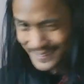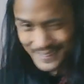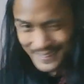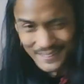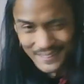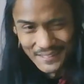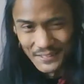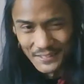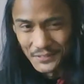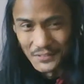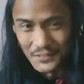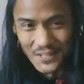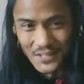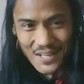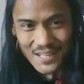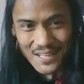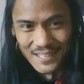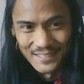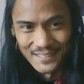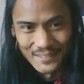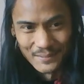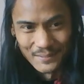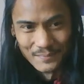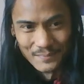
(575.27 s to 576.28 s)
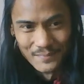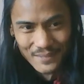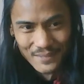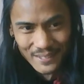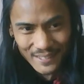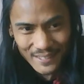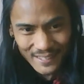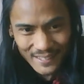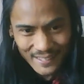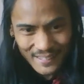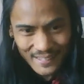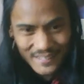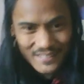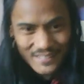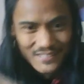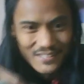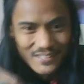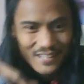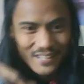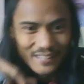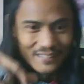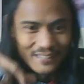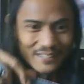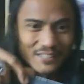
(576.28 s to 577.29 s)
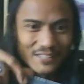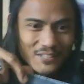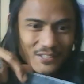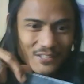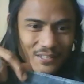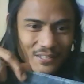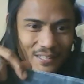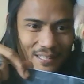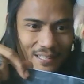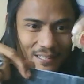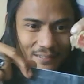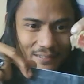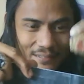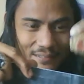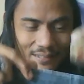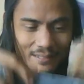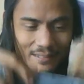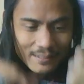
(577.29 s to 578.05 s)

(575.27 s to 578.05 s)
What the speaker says: This is awesome. Check this shit out.